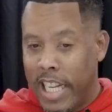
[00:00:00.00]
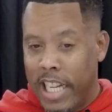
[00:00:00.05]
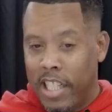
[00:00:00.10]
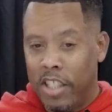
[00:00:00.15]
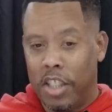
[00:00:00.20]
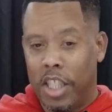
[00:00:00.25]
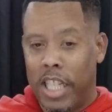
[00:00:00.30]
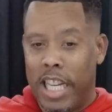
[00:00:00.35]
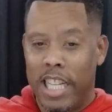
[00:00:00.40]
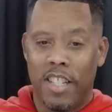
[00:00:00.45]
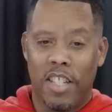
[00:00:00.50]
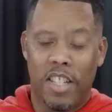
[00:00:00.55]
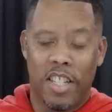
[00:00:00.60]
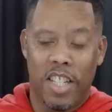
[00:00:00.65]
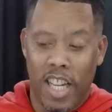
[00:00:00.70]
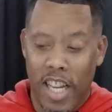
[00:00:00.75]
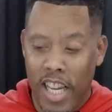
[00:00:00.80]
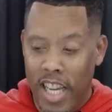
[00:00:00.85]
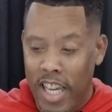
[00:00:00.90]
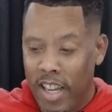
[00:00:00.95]
And then Gen
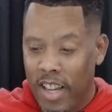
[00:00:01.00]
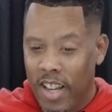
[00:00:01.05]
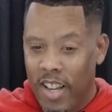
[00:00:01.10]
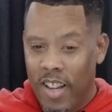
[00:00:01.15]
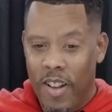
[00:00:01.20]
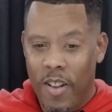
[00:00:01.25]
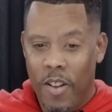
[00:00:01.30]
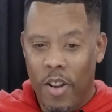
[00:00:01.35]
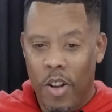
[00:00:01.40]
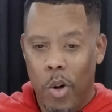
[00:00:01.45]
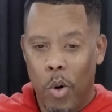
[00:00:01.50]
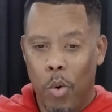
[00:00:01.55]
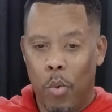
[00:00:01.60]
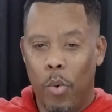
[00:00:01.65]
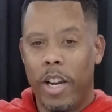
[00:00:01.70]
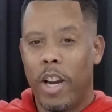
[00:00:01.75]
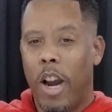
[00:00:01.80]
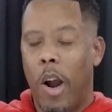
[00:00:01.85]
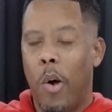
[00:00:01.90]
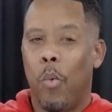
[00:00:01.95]
Z, who
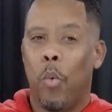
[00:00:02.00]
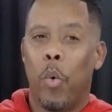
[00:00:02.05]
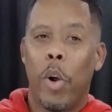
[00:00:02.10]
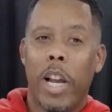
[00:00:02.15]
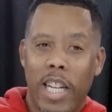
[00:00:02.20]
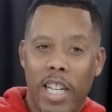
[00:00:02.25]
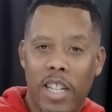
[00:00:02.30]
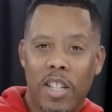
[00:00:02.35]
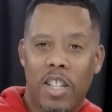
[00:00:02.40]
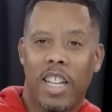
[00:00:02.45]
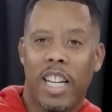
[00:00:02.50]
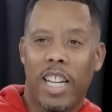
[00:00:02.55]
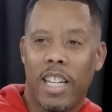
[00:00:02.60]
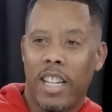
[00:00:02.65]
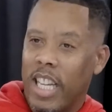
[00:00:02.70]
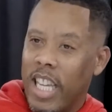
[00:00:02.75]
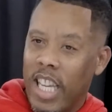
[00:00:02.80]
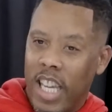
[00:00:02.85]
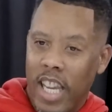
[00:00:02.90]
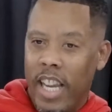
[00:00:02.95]
we are
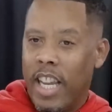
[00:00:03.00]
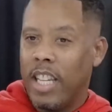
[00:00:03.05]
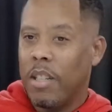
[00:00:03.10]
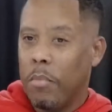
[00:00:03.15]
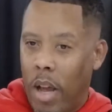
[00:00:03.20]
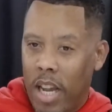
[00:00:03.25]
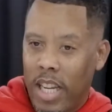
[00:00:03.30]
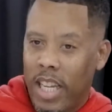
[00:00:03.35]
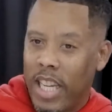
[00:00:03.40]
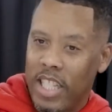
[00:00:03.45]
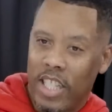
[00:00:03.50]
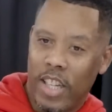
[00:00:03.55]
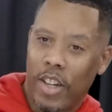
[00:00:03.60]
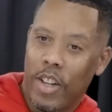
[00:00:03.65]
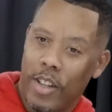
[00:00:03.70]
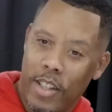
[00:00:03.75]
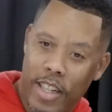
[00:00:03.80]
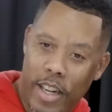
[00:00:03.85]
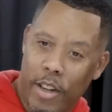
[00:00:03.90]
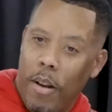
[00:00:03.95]
witnessing, the kids, my kids,
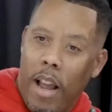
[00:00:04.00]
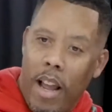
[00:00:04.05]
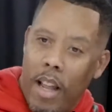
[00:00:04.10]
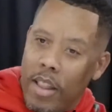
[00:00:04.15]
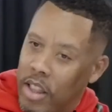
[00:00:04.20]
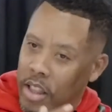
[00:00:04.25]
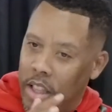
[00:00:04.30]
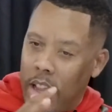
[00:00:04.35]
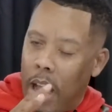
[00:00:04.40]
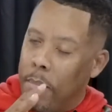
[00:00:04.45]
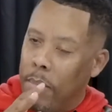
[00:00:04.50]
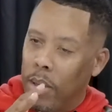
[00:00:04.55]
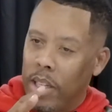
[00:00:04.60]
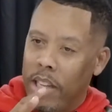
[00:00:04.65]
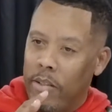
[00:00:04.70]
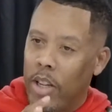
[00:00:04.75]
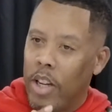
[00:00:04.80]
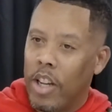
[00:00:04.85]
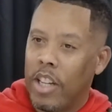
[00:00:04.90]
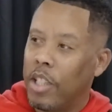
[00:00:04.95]
I
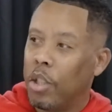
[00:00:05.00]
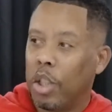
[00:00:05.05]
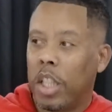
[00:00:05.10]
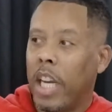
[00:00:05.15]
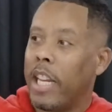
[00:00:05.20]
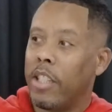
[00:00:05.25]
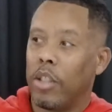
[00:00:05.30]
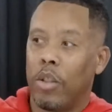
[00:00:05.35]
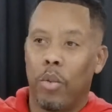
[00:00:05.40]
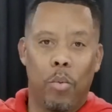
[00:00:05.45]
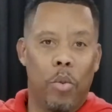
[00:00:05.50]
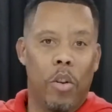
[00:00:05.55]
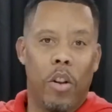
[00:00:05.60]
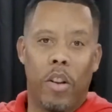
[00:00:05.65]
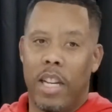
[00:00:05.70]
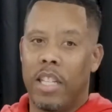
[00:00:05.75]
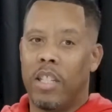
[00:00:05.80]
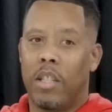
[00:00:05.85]
believe they're going to change the world.